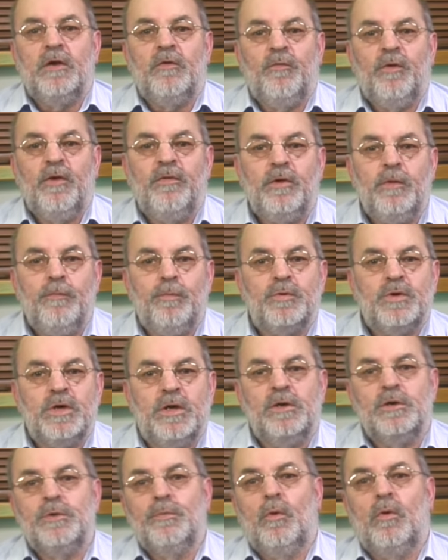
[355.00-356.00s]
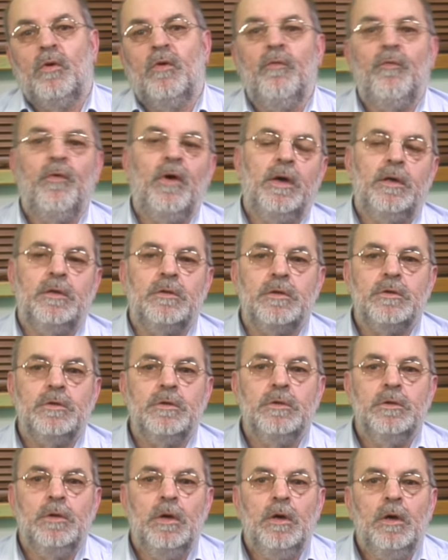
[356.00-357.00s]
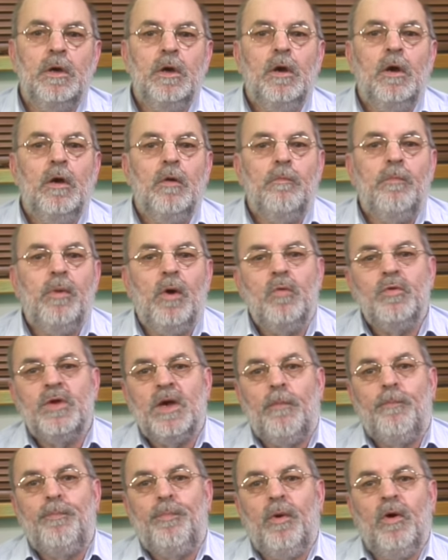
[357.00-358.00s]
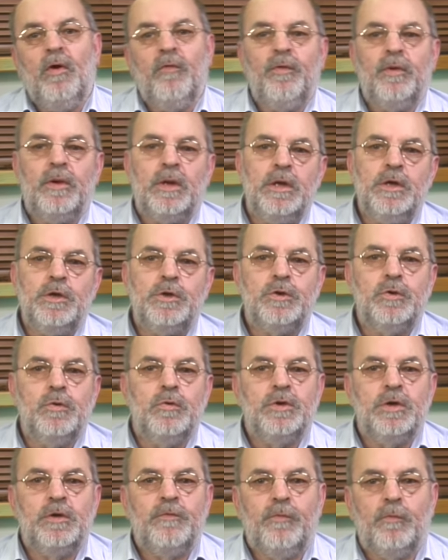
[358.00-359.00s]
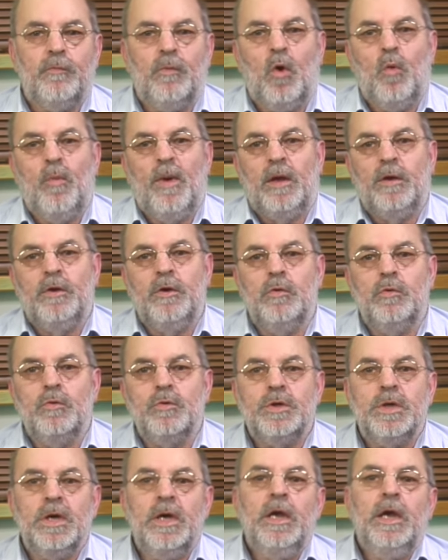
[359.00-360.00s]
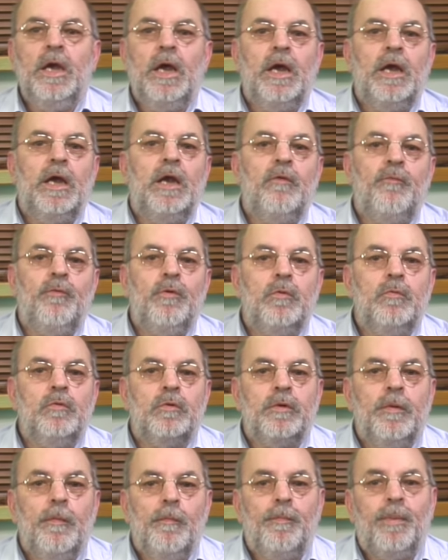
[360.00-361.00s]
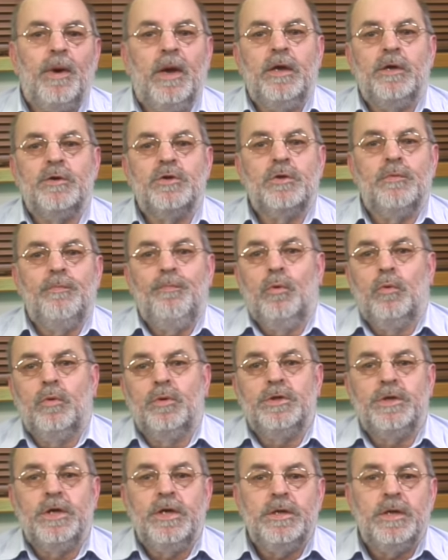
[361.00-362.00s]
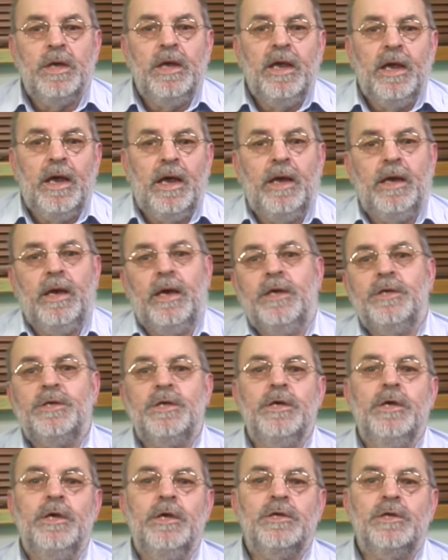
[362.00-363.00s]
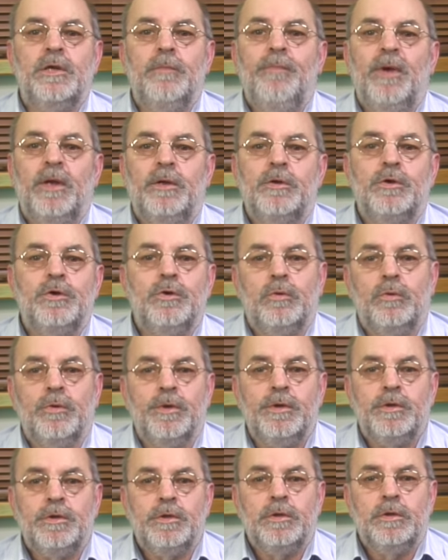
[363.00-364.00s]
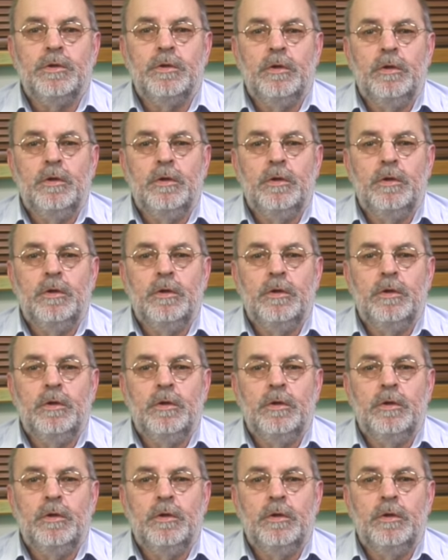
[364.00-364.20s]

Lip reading: at 50% smaller files. Both are perfectly suited for mobile use, and if your player supports it, AAC is the better choice.